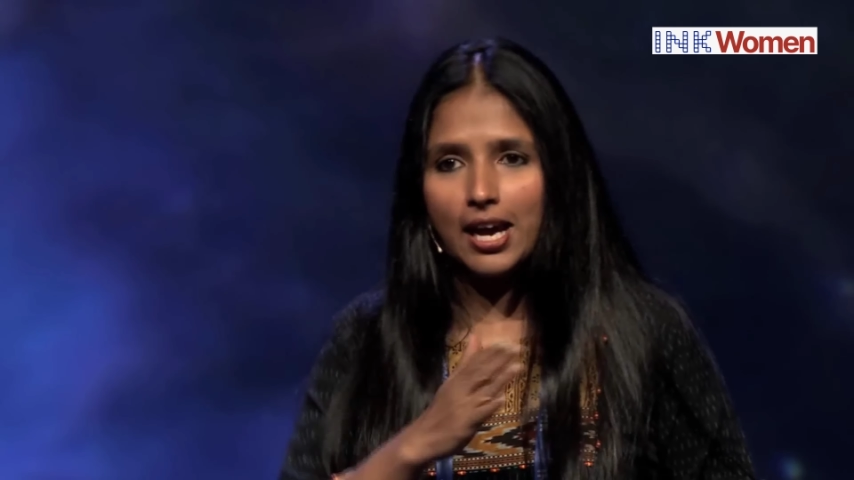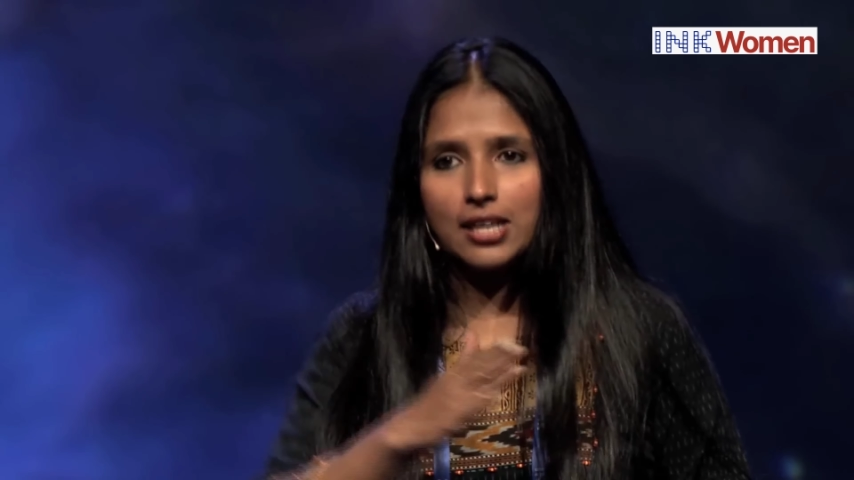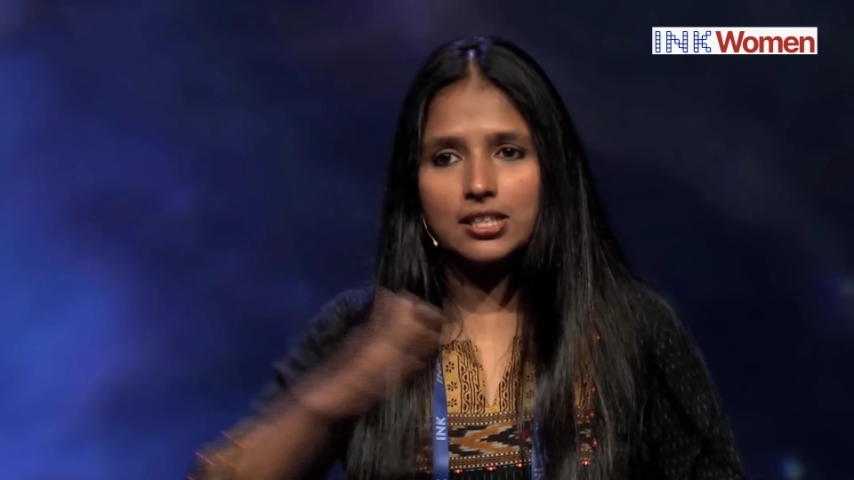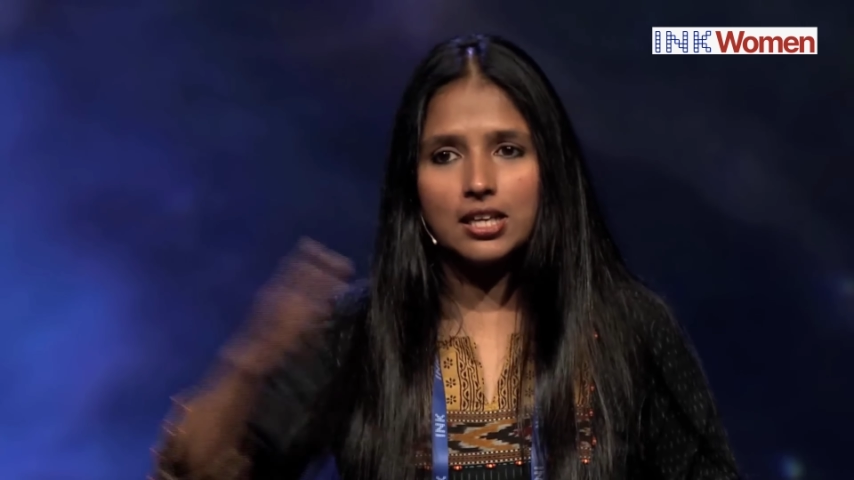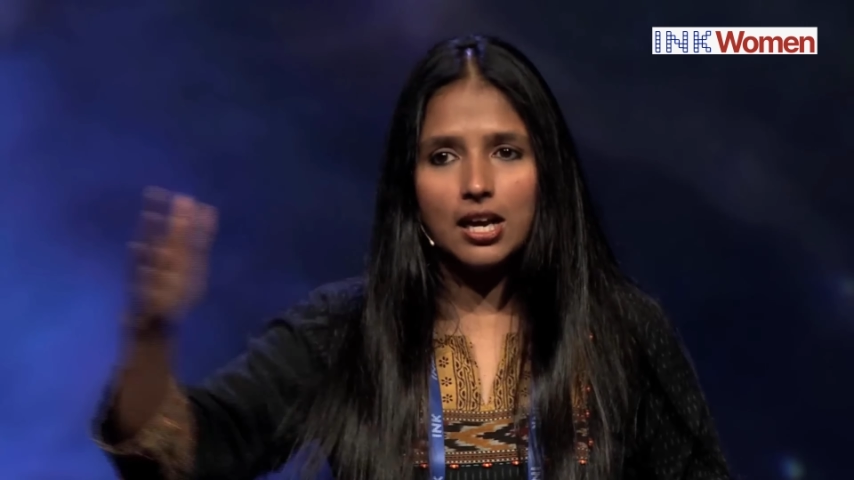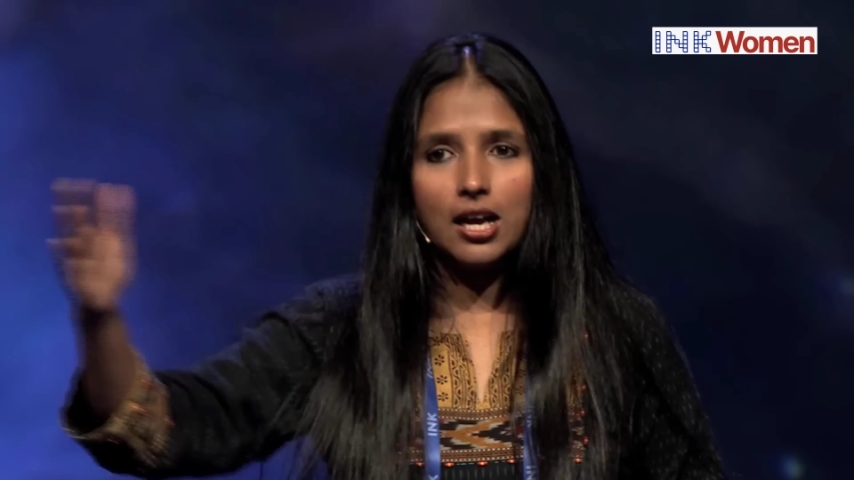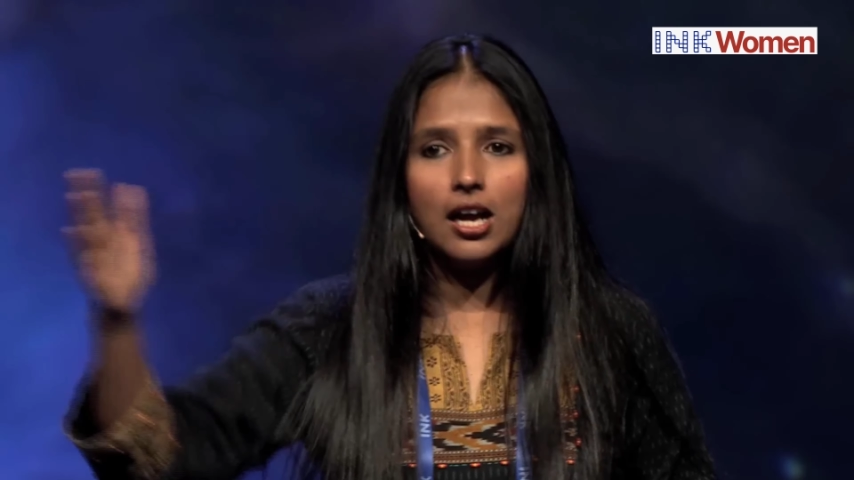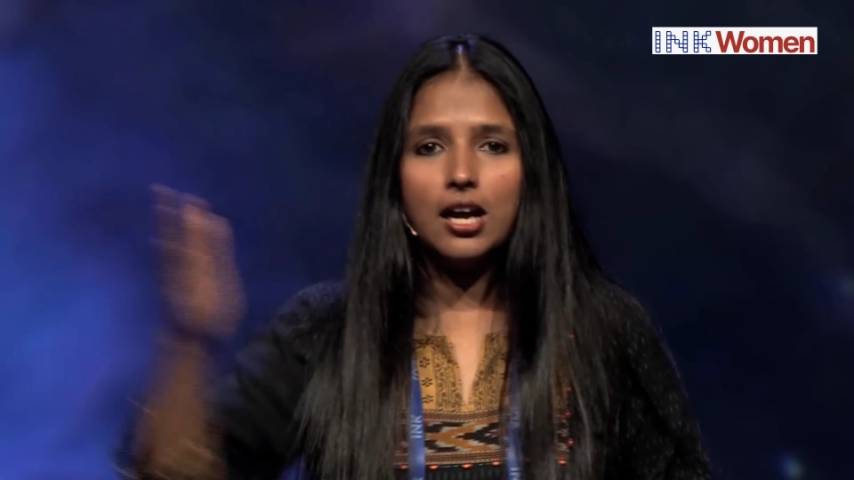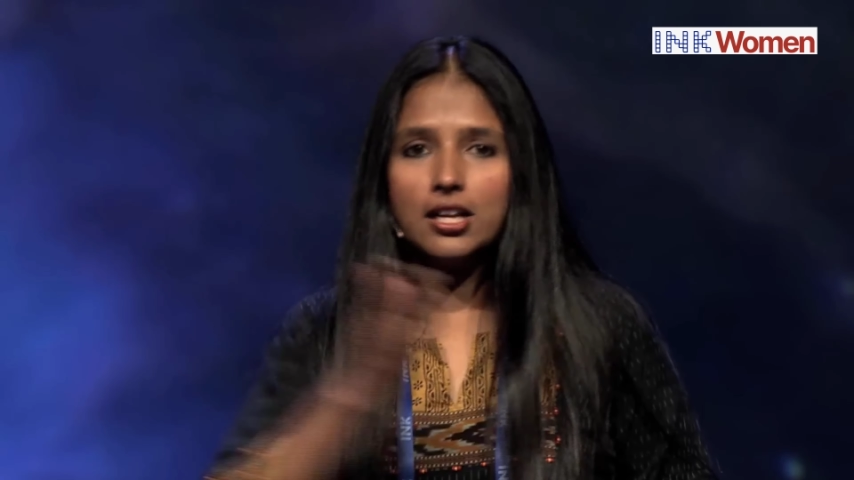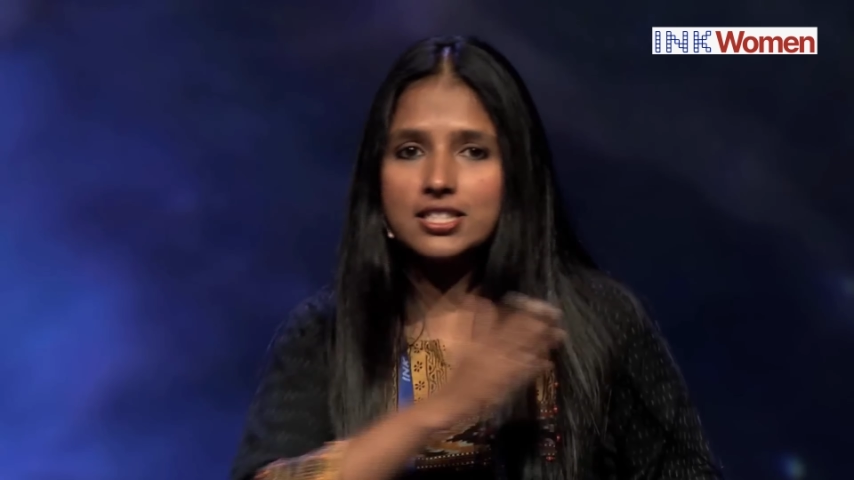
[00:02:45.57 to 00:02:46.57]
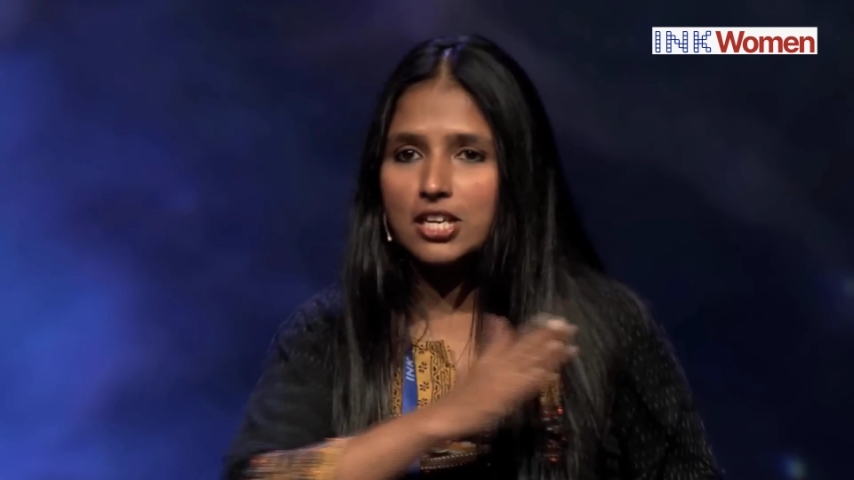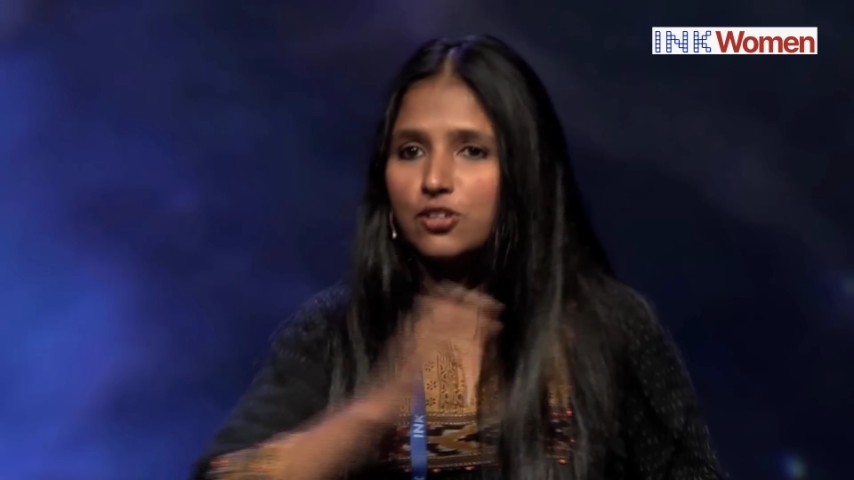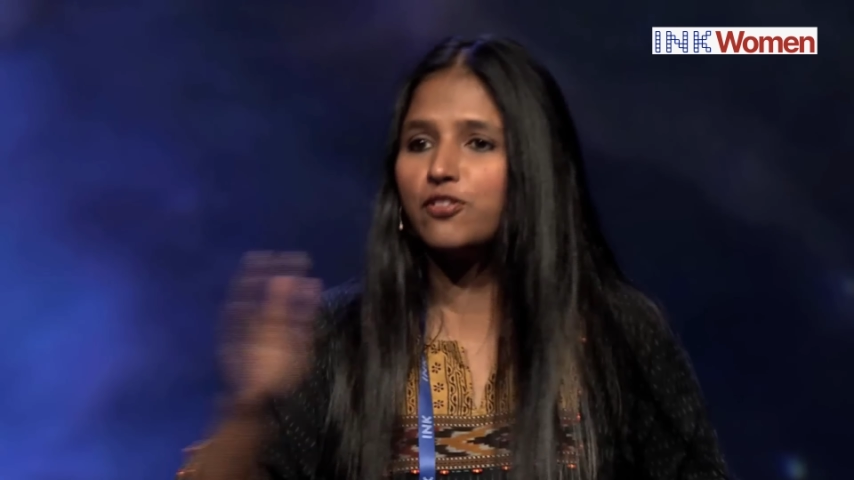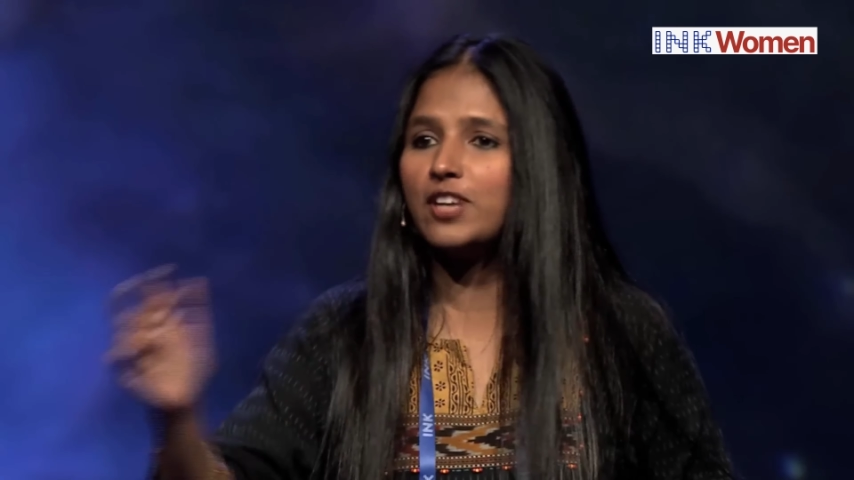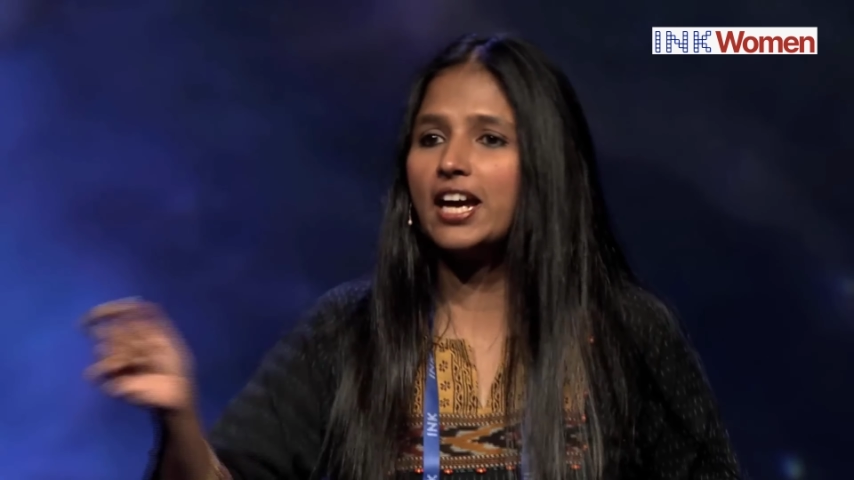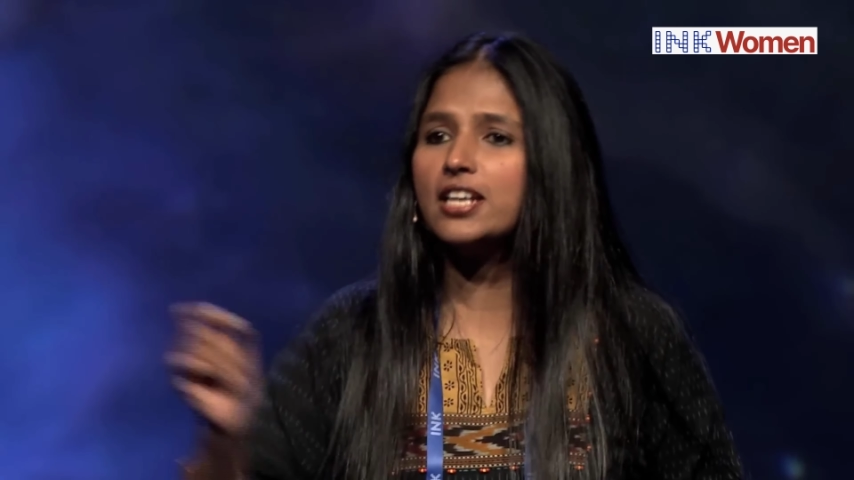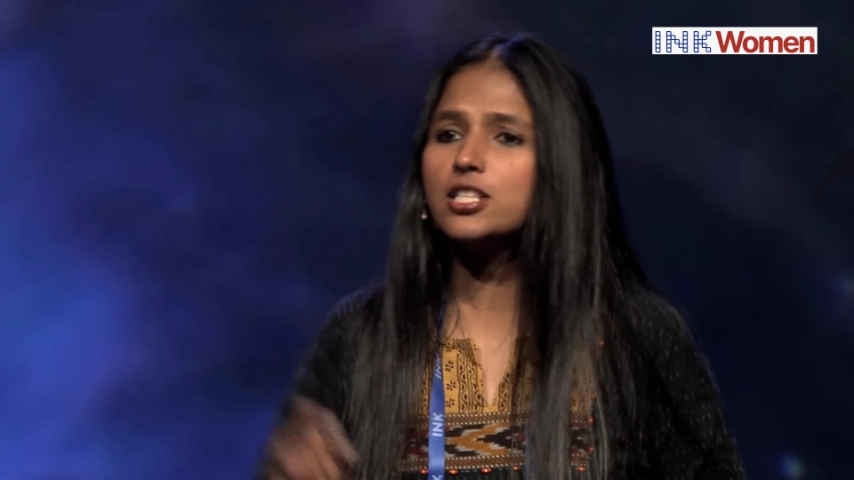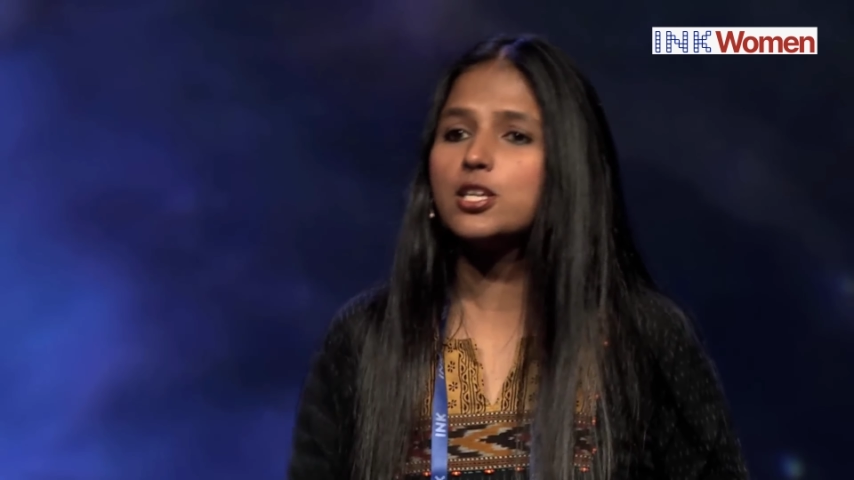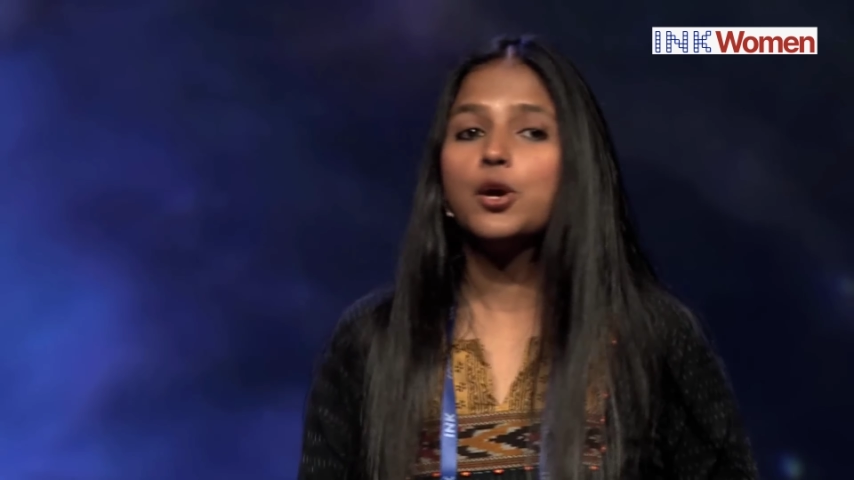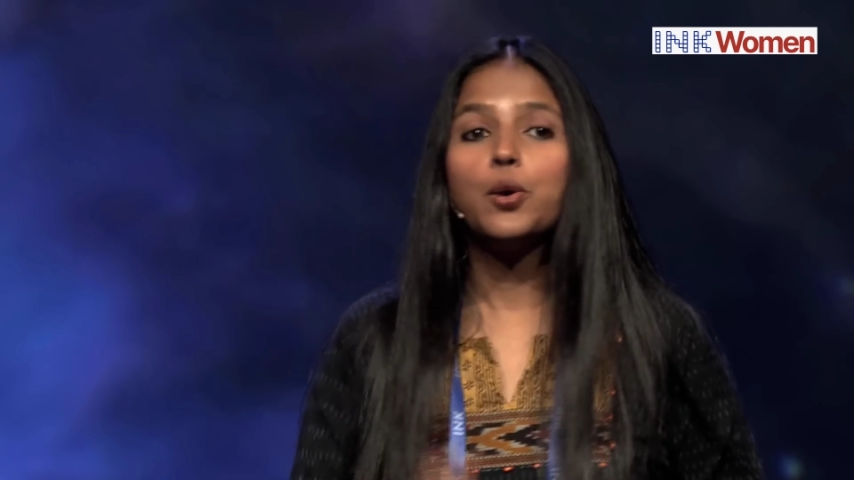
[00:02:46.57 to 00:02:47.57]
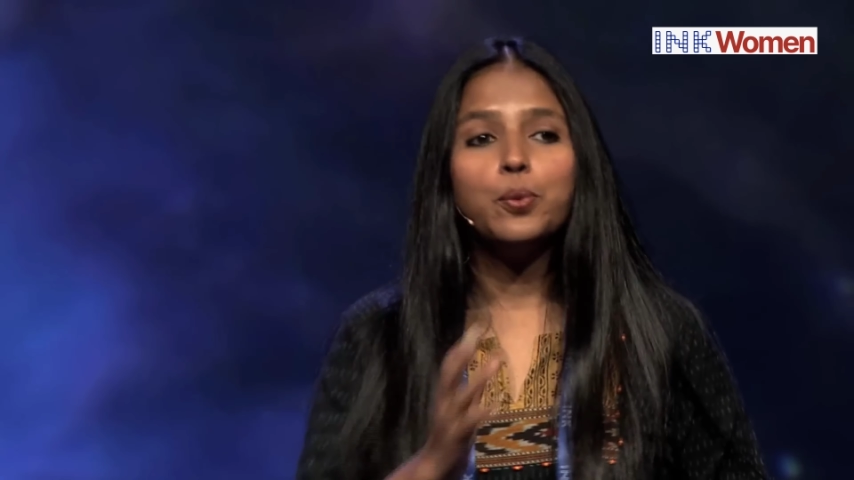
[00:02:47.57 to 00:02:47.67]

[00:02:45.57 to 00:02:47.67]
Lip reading: that set of lines,